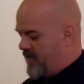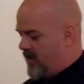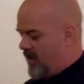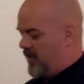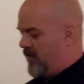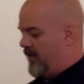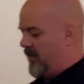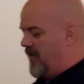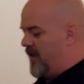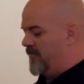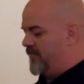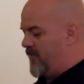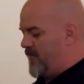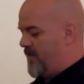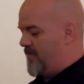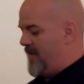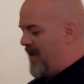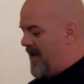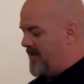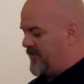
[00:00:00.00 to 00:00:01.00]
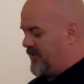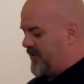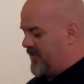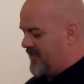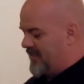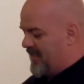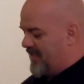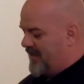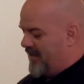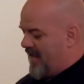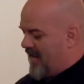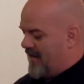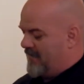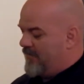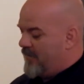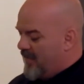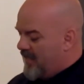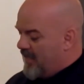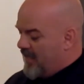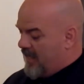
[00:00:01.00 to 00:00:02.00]
not looking up from the map she stared
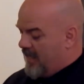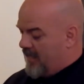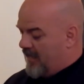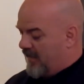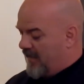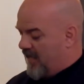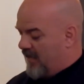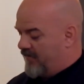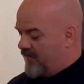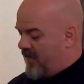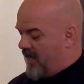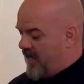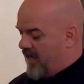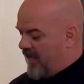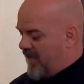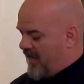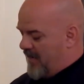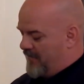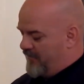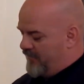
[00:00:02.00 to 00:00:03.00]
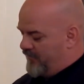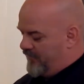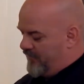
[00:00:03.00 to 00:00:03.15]
at in the light of her headlamp.